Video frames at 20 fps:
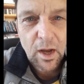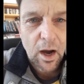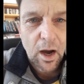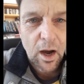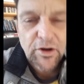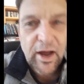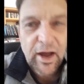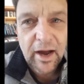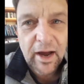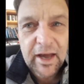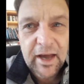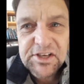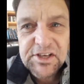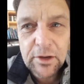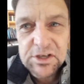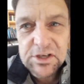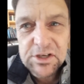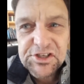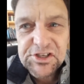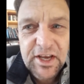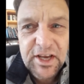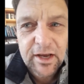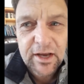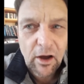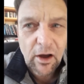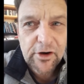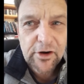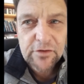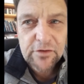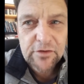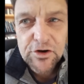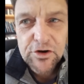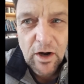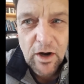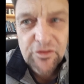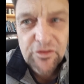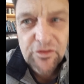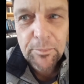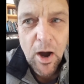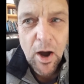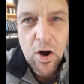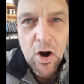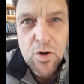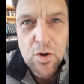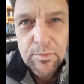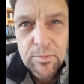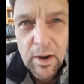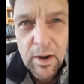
Oh yeah, it was C.L. Langenhoven wrote the poem